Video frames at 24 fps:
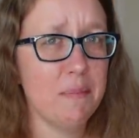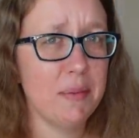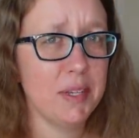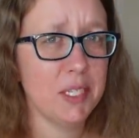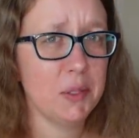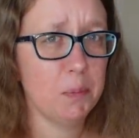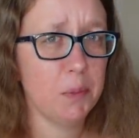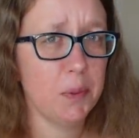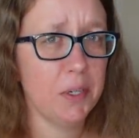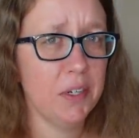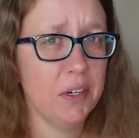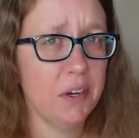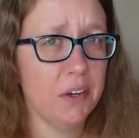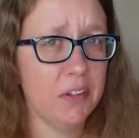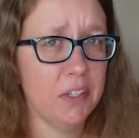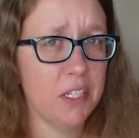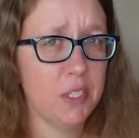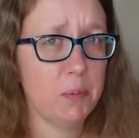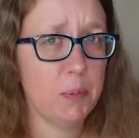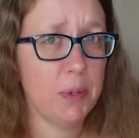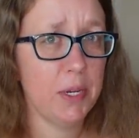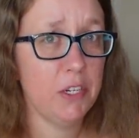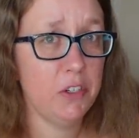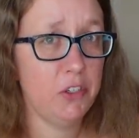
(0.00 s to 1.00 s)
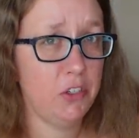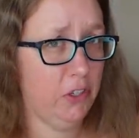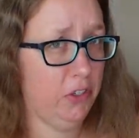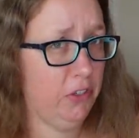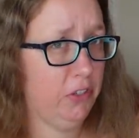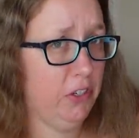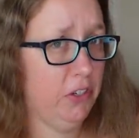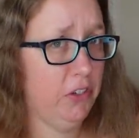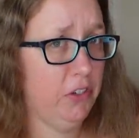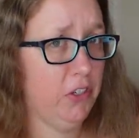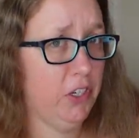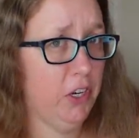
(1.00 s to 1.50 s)
misprint on this piece
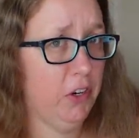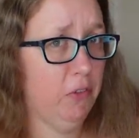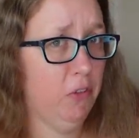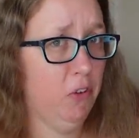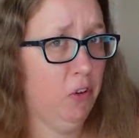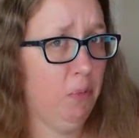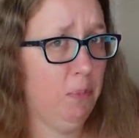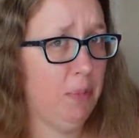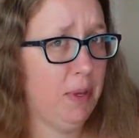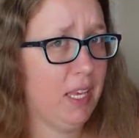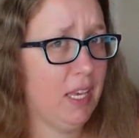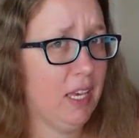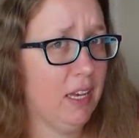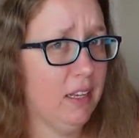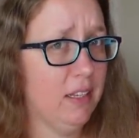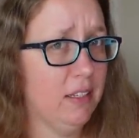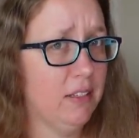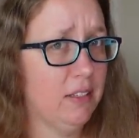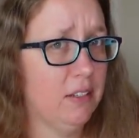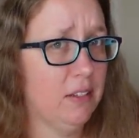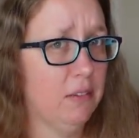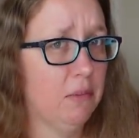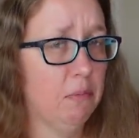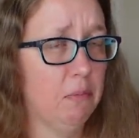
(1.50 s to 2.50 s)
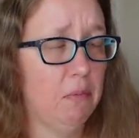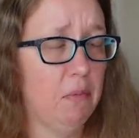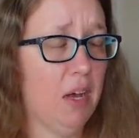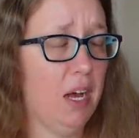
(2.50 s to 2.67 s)
just in general because